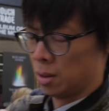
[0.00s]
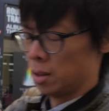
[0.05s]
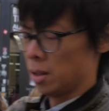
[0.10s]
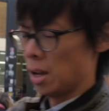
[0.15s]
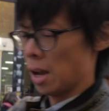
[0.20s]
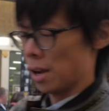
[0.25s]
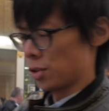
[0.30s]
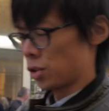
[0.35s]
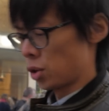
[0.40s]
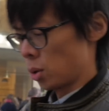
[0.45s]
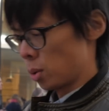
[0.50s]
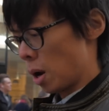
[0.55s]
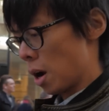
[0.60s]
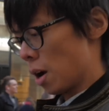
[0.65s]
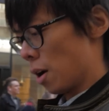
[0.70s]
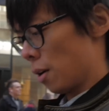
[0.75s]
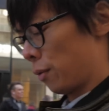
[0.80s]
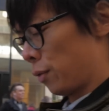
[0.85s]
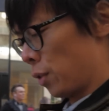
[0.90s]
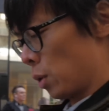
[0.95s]
Yeah, so the
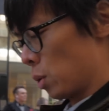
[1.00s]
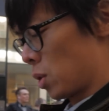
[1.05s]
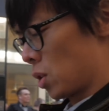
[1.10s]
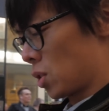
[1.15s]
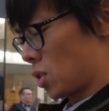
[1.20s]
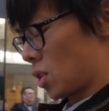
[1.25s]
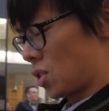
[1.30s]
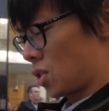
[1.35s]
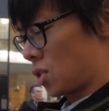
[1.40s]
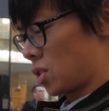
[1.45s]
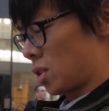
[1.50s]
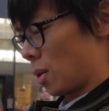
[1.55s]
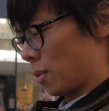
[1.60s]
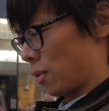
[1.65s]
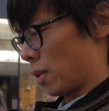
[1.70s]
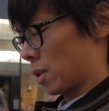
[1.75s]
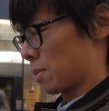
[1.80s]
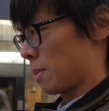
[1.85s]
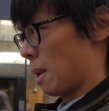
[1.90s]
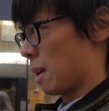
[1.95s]
art filters is
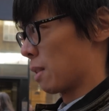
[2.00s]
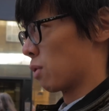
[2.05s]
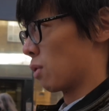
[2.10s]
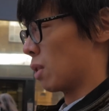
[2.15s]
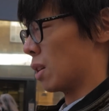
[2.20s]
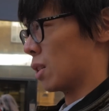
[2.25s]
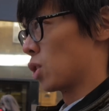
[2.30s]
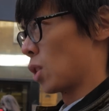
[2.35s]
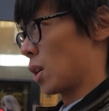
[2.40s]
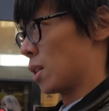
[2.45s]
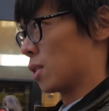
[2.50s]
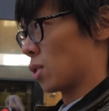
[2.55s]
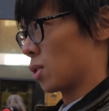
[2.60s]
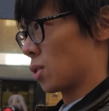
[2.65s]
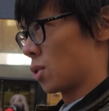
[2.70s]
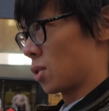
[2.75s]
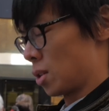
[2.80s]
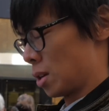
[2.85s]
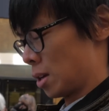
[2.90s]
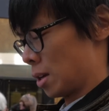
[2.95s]
self-explanatory. It
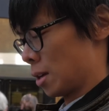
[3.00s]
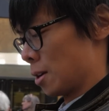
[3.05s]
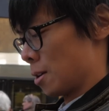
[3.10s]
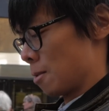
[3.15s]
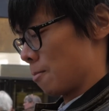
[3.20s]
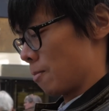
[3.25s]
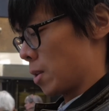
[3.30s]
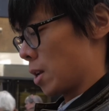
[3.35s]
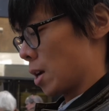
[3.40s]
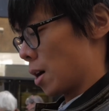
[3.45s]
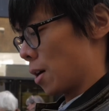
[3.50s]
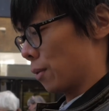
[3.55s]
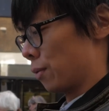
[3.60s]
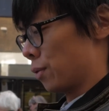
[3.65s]
changes the art